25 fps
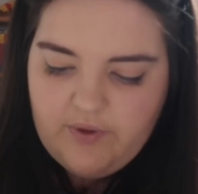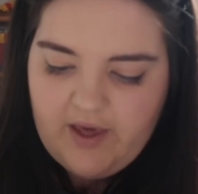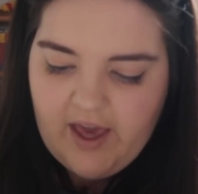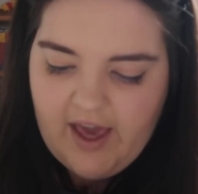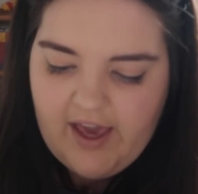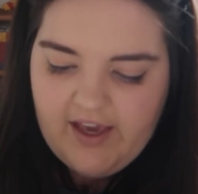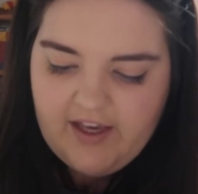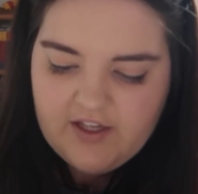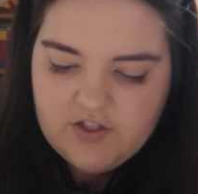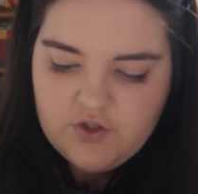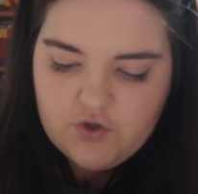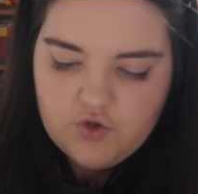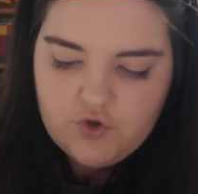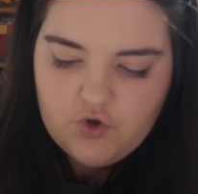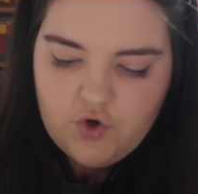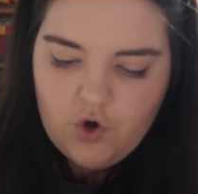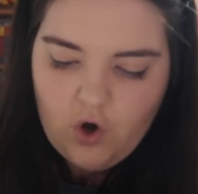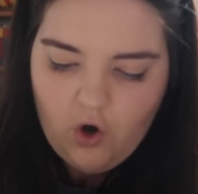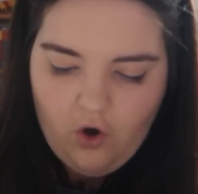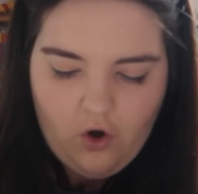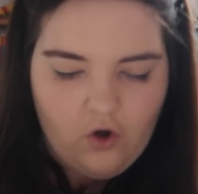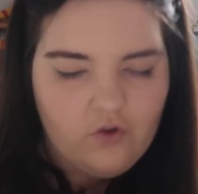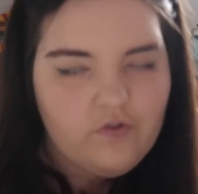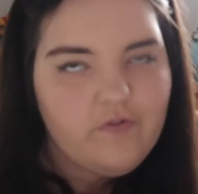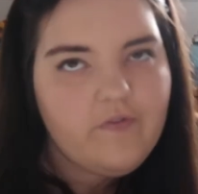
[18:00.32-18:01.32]
UK is
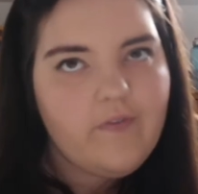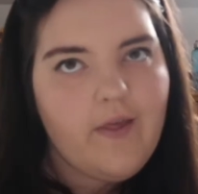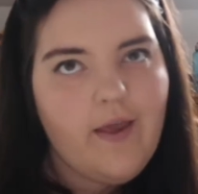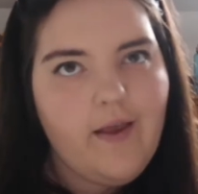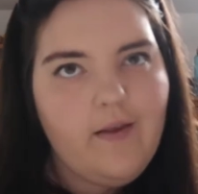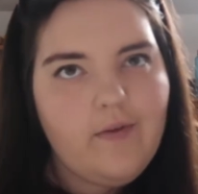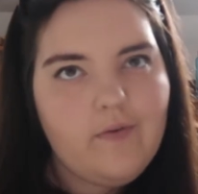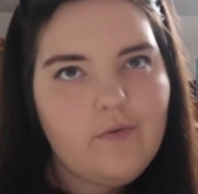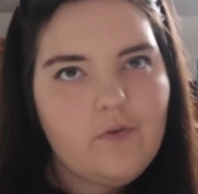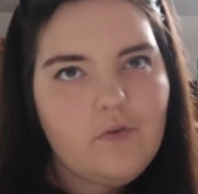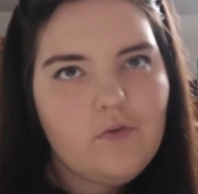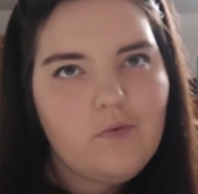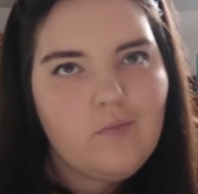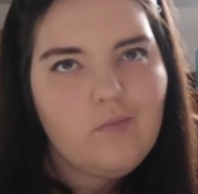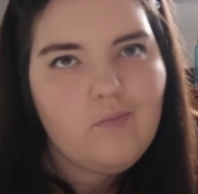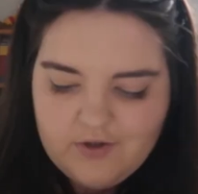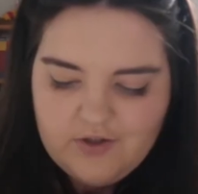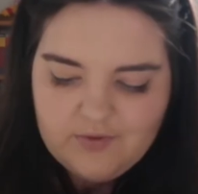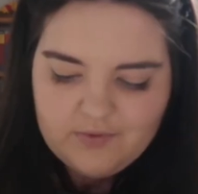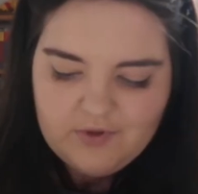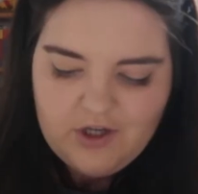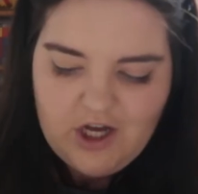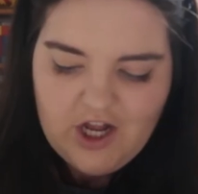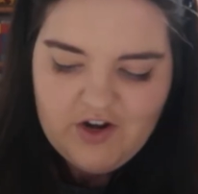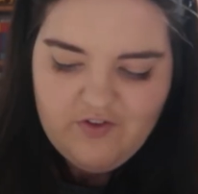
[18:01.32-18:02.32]
not on this,
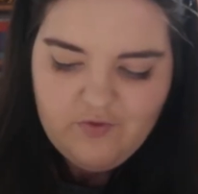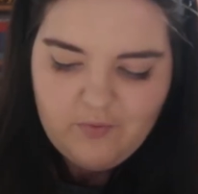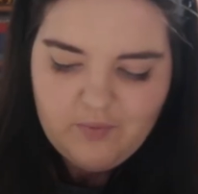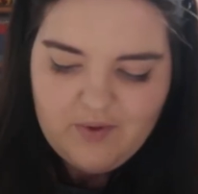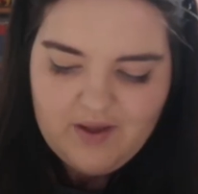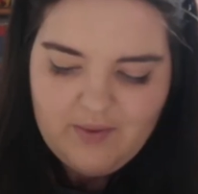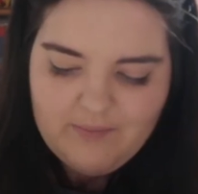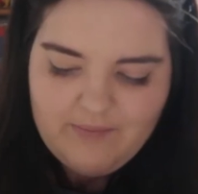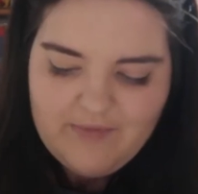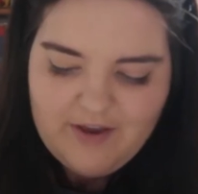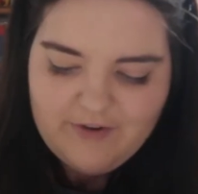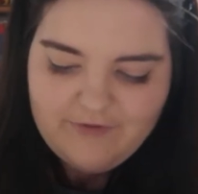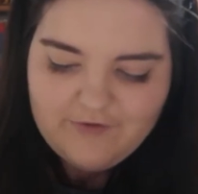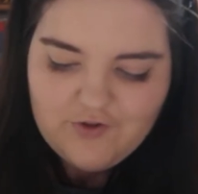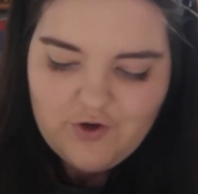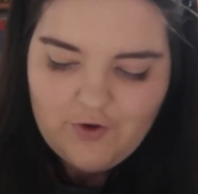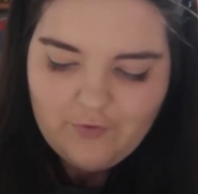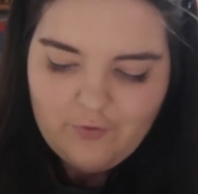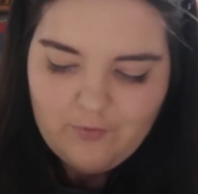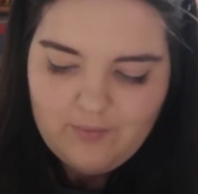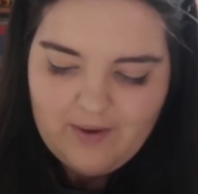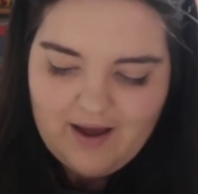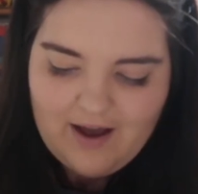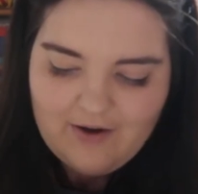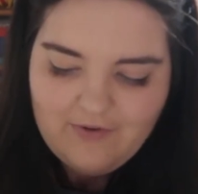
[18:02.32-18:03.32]
which I'm kind of a bit miffed
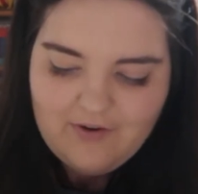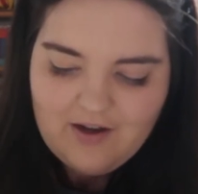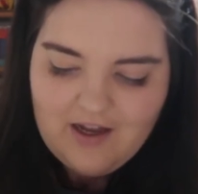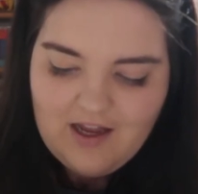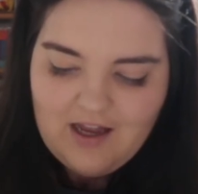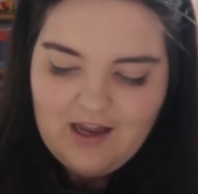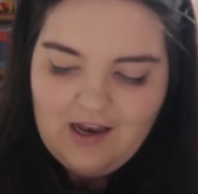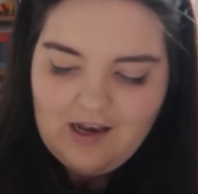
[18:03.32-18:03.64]
off about.